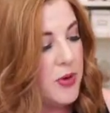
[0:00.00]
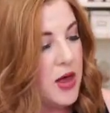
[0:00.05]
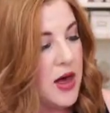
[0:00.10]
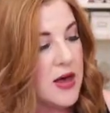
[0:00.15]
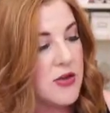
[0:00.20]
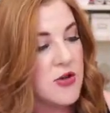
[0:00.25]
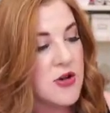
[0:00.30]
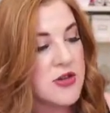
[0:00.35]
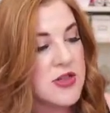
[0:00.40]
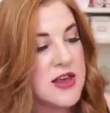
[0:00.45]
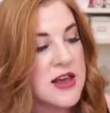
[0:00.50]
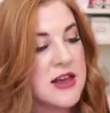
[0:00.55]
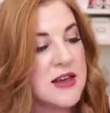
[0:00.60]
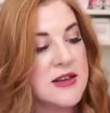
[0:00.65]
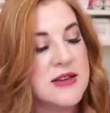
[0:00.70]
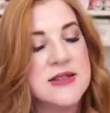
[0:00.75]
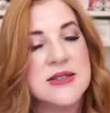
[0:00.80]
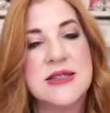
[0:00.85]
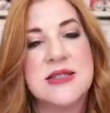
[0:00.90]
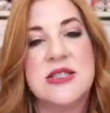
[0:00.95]
other
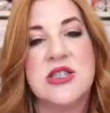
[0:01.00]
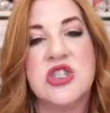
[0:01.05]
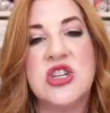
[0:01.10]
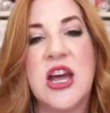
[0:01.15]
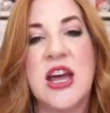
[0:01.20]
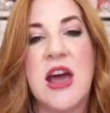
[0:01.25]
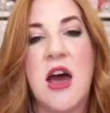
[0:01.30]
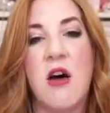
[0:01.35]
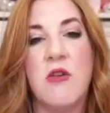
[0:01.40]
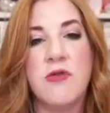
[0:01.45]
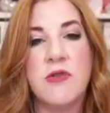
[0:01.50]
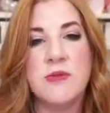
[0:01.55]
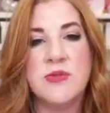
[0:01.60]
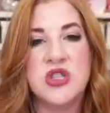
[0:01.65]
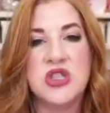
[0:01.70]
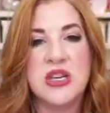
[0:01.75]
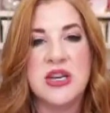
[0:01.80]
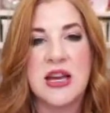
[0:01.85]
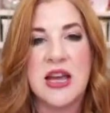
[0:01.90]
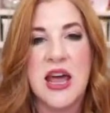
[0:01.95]
things to check out from
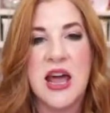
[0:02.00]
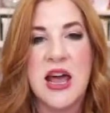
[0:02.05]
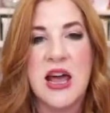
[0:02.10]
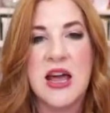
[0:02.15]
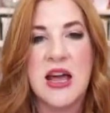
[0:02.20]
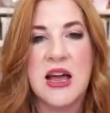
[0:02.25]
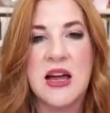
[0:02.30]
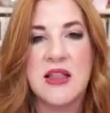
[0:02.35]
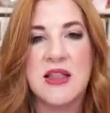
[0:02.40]
Gina K.